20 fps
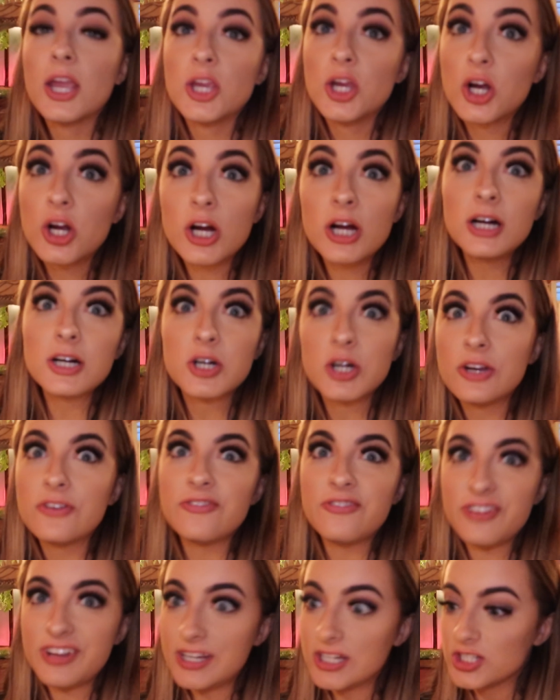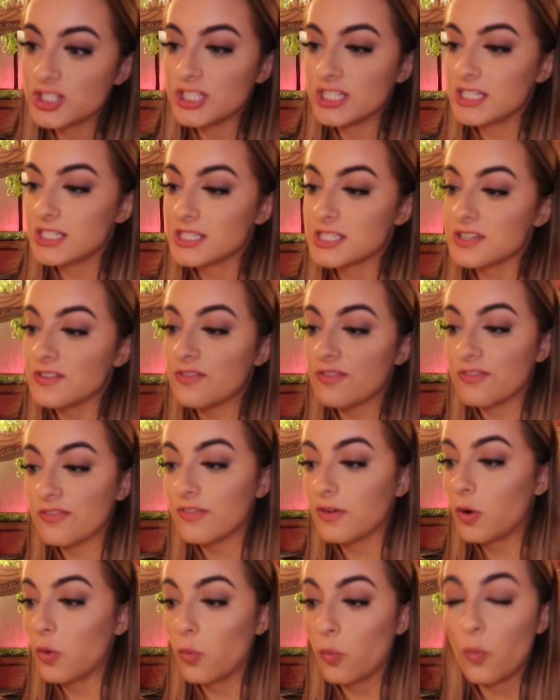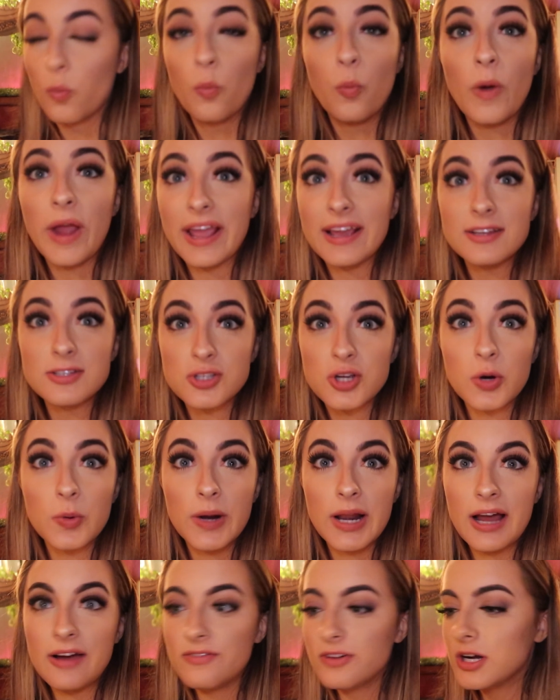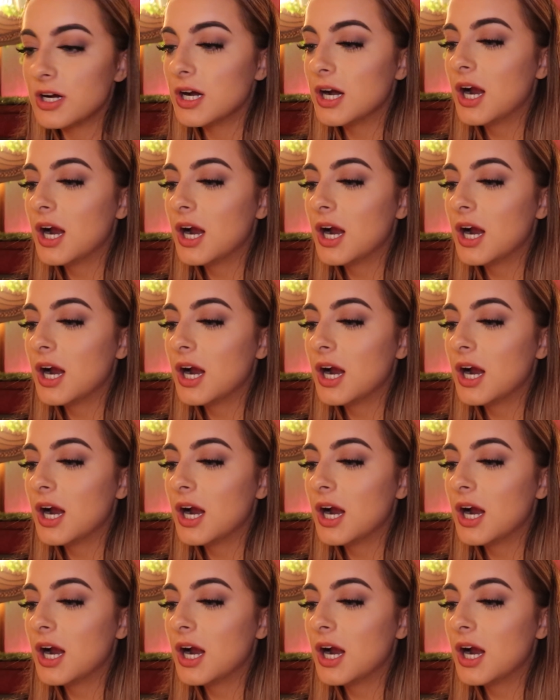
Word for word: Your girl couldn't finish these wings or whatever.